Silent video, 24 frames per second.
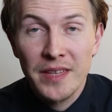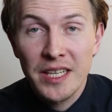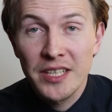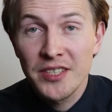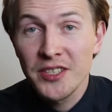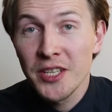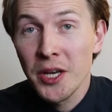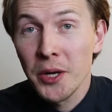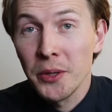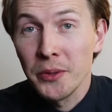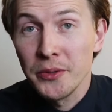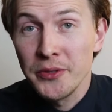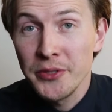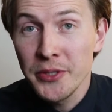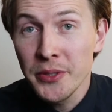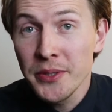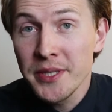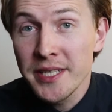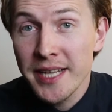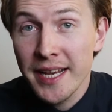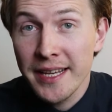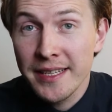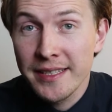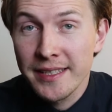So, 2
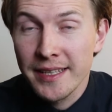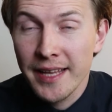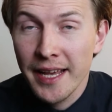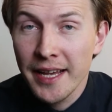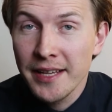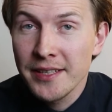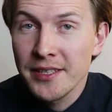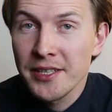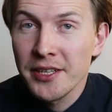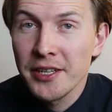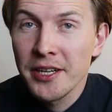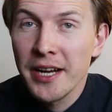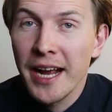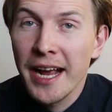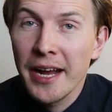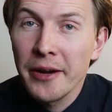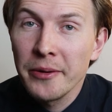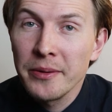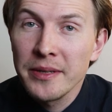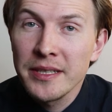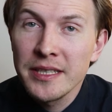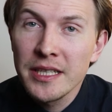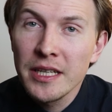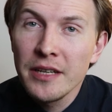days later, I
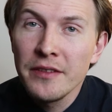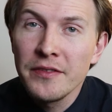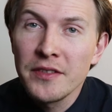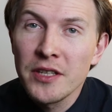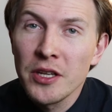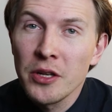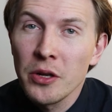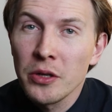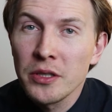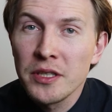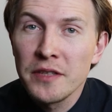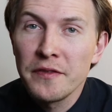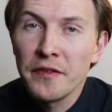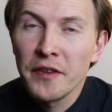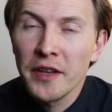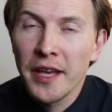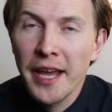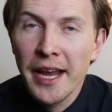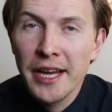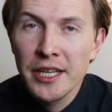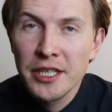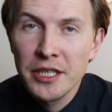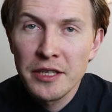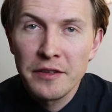received a
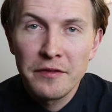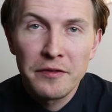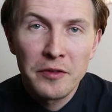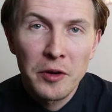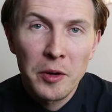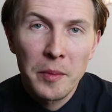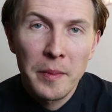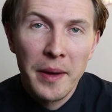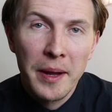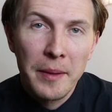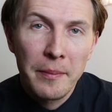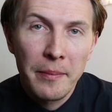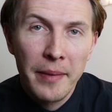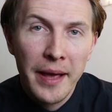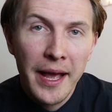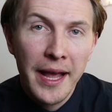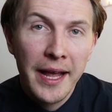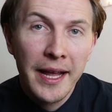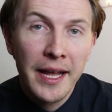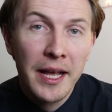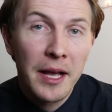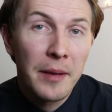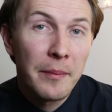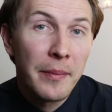notification from my
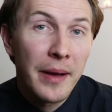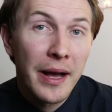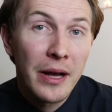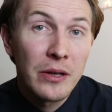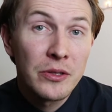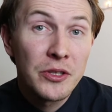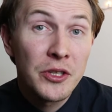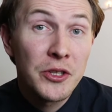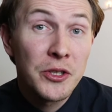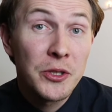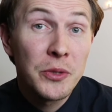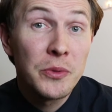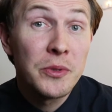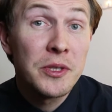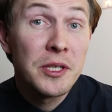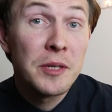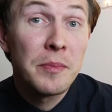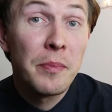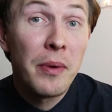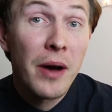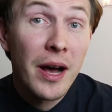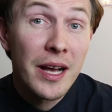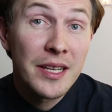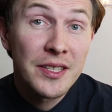bank about 2
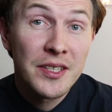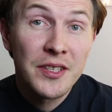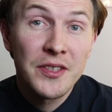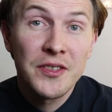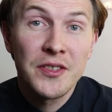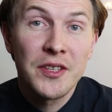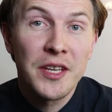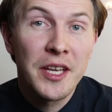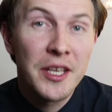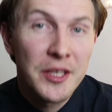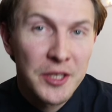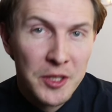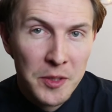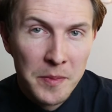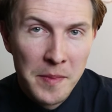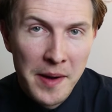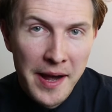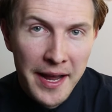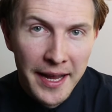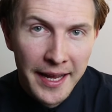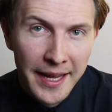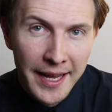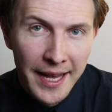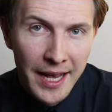deposits into
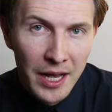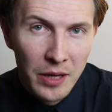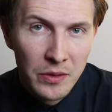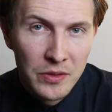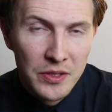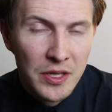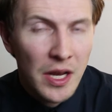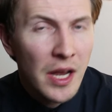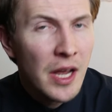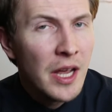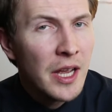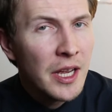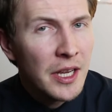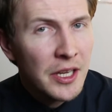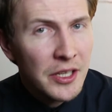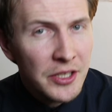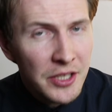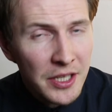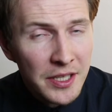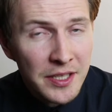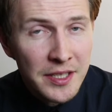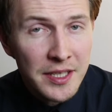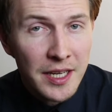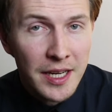my account.
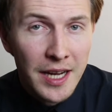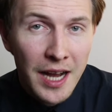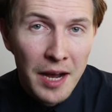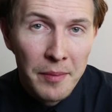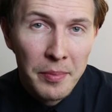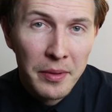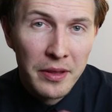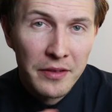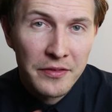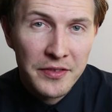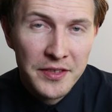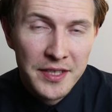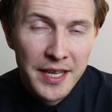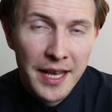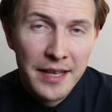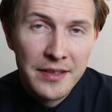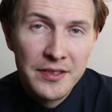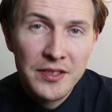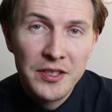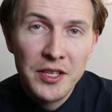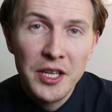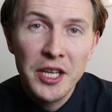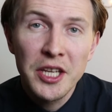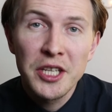Just a couple of
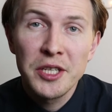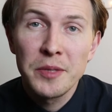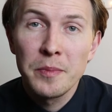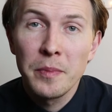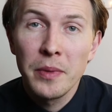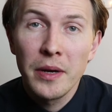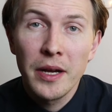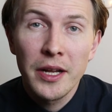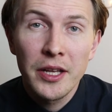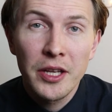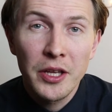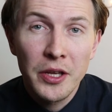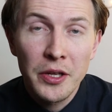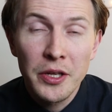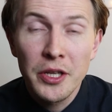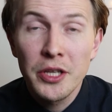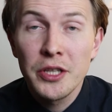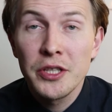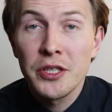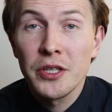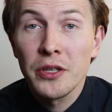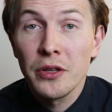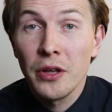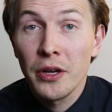cents each, but you
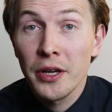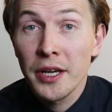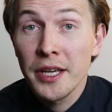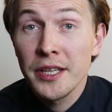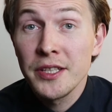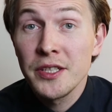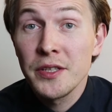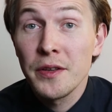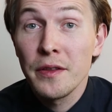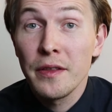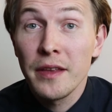need to log into